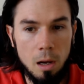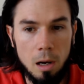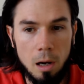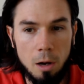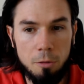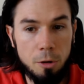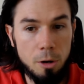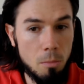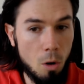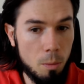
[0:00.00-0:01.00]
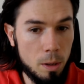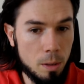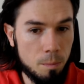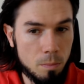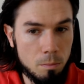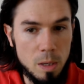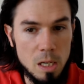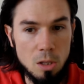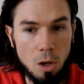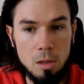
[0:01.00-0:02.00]
Uh, for the moment,
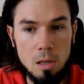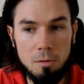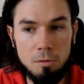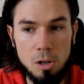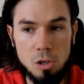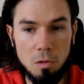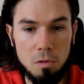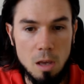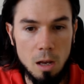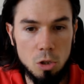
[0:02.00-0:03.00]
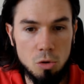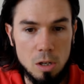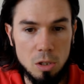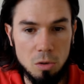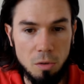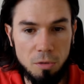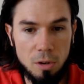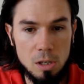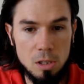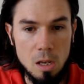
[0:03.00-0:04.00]
based on the average of the entry, so the
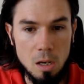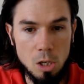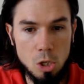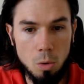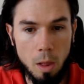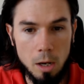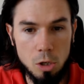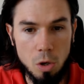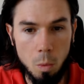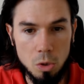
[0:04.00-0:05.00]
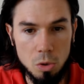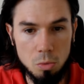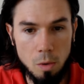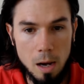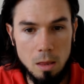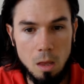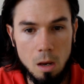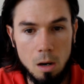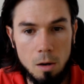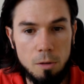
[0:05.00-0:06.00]
first, the initial entry was right
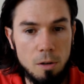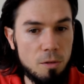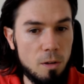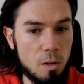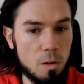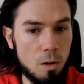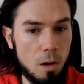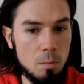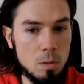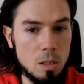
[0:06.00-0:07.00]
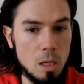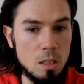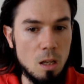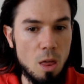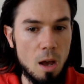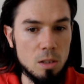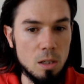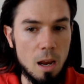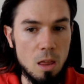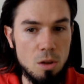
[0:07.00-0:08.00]
there for the first time,
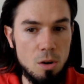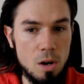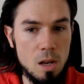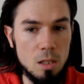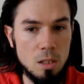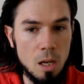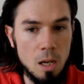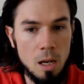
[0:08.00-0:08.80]
60,830s.